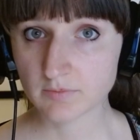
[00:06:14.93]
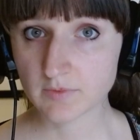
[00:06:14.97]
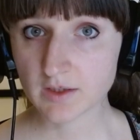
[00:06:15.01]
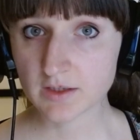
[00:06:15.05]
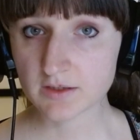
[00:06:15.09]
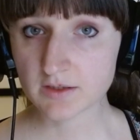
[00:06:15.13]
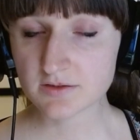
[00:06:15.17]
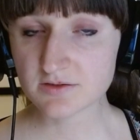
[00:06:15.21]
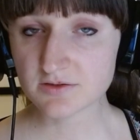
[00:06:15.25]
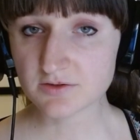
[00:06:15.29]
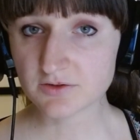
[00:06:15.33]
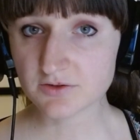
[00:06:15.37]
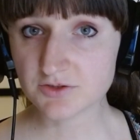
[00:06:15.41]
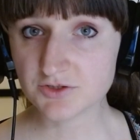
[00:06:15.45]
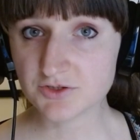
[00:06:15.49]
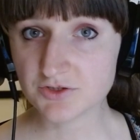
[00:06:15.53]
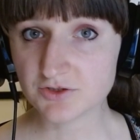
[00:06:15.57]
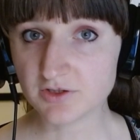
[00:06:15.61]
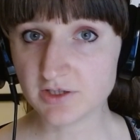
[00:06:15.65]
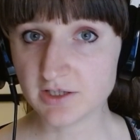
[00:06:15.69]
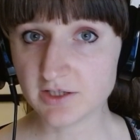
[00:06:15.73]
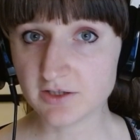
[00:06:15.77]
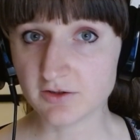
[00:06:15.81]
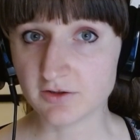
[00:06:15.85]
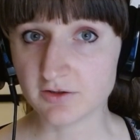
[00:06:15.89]
So
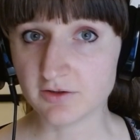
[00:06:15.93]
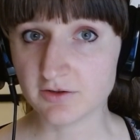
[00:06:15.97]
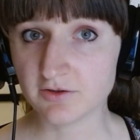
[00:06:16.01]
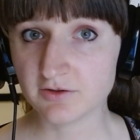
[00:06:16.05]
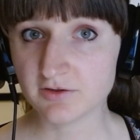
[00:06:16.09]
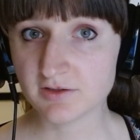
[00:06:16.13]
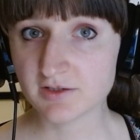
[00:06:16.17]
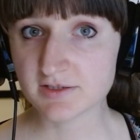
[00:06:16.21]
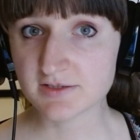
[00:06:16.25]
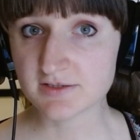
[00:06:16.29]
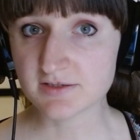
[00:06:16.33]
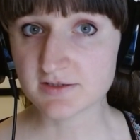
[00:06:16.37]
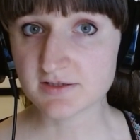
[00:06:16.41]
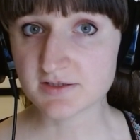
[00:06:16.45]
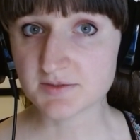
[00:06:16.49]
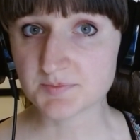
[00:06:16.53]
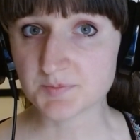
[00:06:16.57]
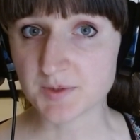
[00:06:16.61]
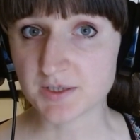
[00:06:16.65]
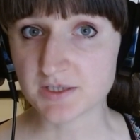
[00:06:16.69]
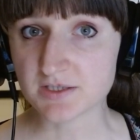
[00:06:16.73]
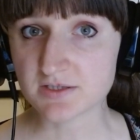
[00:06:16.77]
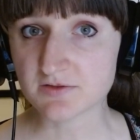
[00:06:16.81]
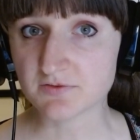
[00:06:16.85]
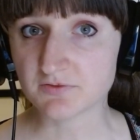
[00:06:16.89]
Juliano doesn't
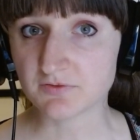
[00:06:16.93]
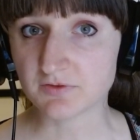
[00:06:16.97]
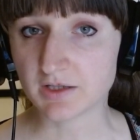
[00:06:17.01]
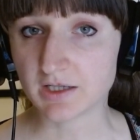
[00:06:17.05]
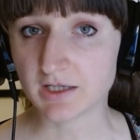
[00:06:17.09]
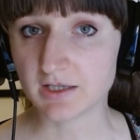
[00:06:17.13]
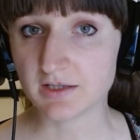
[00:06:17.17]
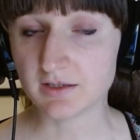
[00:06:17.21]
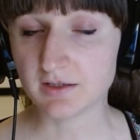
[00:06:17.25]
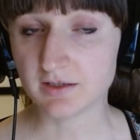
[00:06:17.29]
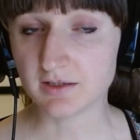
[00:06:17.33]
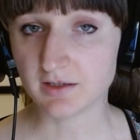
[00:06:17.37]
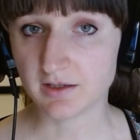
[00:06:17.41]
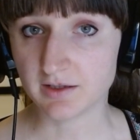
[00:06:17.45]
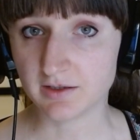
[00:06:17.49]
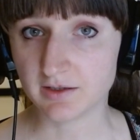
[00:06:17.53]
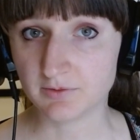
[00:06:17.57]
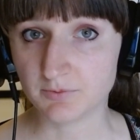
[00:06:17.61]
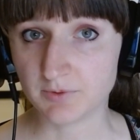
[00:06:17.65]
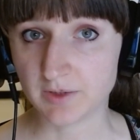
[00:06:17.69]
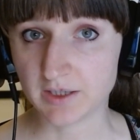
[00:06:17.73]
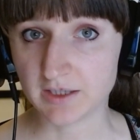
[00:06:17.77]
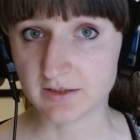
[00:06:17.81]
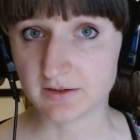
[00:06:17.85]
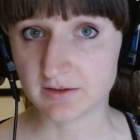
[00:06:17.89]
specify the
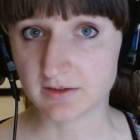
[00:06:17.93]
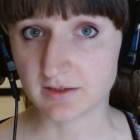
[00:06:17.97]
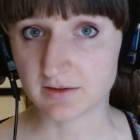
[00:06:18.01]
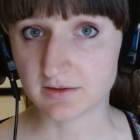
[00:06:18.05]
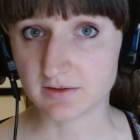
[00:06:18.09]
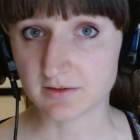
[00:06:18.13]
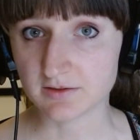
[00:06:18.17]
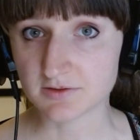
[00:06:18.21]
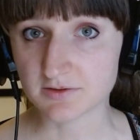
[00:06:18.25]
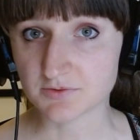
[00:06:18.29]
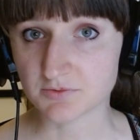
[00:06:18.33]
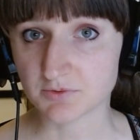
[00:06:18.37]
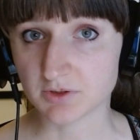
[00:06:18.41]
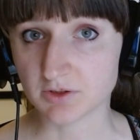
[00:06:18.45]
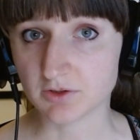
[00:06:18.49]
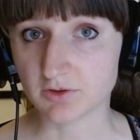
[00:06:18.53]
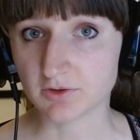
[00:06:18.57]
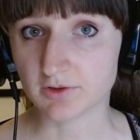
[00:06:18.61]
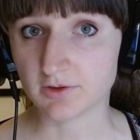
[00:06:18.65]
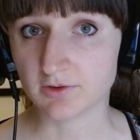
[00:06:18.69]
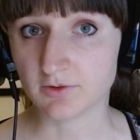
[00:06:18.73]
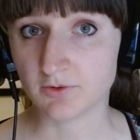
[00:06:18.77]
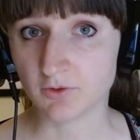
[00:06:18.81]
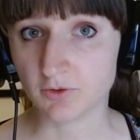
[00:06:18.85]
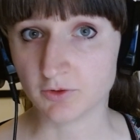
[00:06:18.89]
line weight that this reel
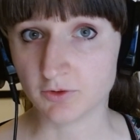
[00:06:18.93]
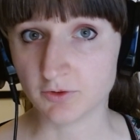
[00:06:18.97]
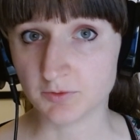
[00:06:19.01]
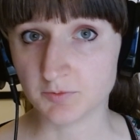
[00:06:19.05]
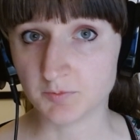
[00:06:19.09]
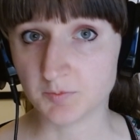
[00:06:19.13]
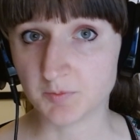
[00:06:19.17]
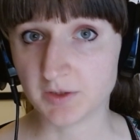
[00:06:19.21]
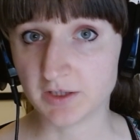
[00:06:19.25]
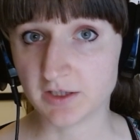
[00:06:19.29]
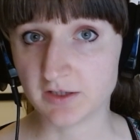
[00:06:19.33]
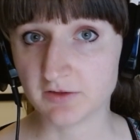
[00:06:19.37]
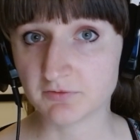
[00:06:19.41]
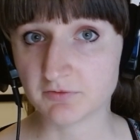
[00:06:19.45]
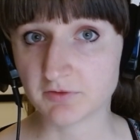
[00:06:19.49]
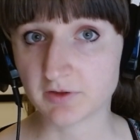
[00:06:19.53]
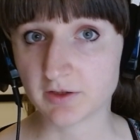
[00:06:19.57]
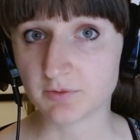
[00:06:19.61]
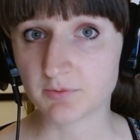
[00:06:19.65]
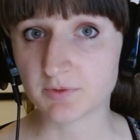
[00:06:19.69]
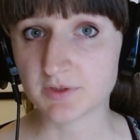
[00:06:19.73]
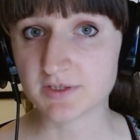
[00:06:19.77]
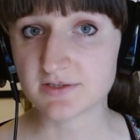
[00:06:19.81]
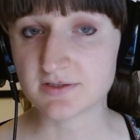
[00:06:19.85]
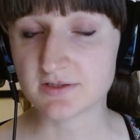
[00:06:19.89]
can hold, but if
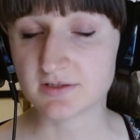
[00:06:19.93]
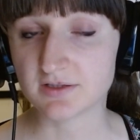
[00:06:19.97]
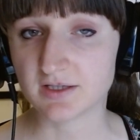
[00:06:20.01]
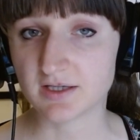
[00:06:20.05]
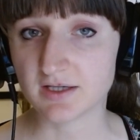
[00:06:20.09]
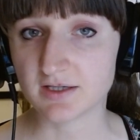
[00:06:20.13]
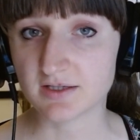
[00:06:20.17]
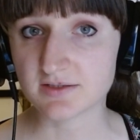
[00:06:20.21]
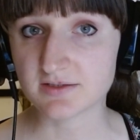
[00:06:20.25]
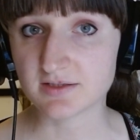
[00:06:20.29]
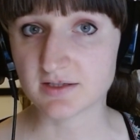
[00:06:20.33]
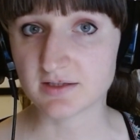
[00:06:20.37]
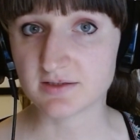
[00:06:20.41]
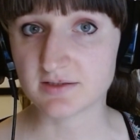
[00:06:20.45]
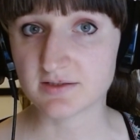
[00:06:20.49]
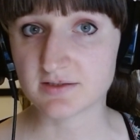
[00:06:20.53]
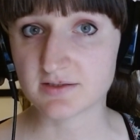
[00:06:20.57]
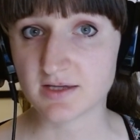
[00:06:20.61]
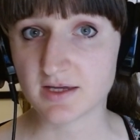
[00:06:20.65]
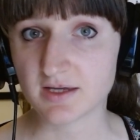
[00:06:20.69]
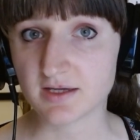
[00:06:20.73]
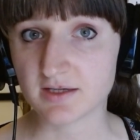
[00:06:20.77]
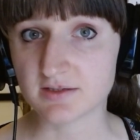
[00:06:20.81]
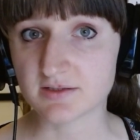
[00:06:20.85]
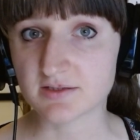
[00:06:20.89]
I was to guess I'd
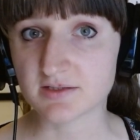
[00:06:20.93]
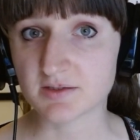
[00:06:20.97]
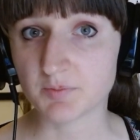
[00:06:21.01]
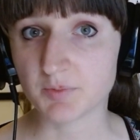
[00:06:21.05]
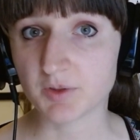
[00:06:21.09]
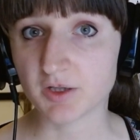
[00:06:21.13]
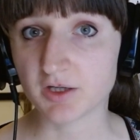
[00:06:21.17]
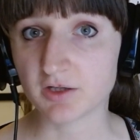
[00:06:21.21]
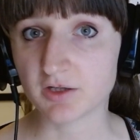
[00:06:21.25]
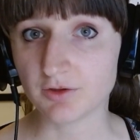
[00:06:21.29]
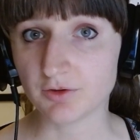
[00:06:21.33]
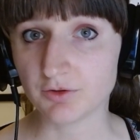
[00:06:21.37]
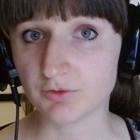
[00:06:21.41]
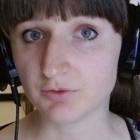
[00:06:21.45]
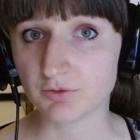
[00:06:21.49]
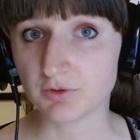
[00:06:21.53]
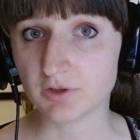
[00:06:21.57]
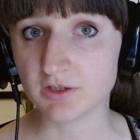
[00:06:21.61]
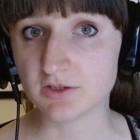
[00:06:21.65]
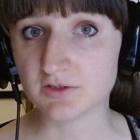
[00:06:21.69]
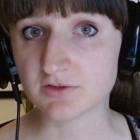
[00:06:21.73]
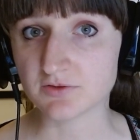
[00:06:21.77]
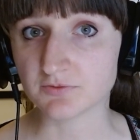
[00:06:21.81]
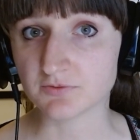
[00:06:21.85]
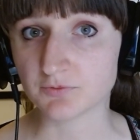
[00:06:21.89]
say it's about a
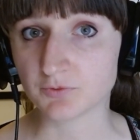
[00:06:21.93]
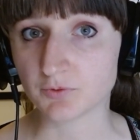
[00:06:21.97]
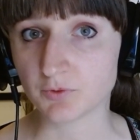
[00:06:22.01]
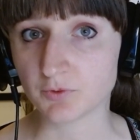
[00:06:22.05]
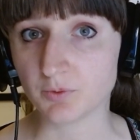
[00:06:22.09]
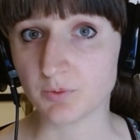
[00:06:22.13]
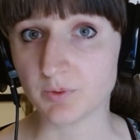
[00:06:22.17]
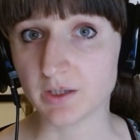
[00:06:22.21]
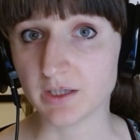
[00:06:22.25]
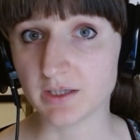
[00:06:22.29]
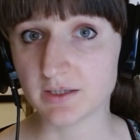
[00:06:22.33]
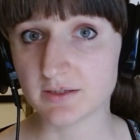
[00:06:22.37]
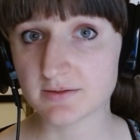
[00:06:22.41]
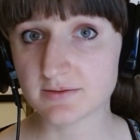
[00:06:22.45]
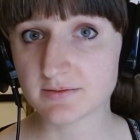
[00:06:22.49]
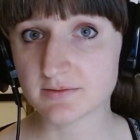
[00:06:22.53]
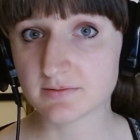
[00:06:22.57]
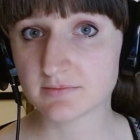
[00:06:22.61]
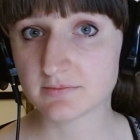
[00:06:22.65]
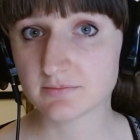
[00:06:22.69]
3 to 4 weight.